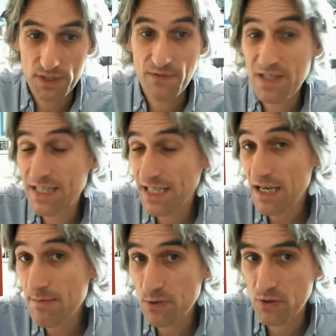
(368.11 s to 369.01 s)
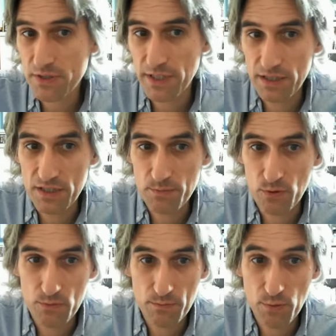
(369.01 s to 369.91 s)
If he can blockade these
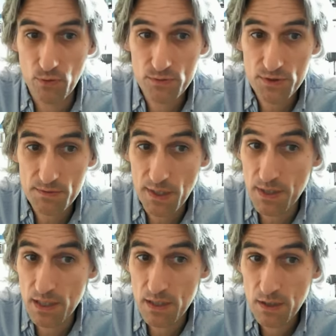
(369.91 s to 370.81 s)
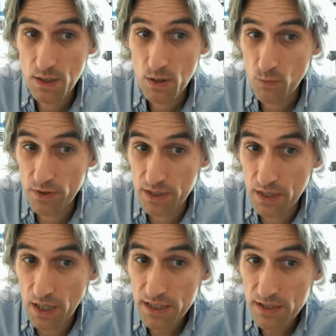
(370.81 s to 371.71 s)
pawns, maybe with a
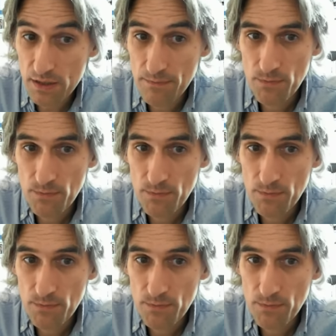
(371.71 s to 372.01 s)
knight,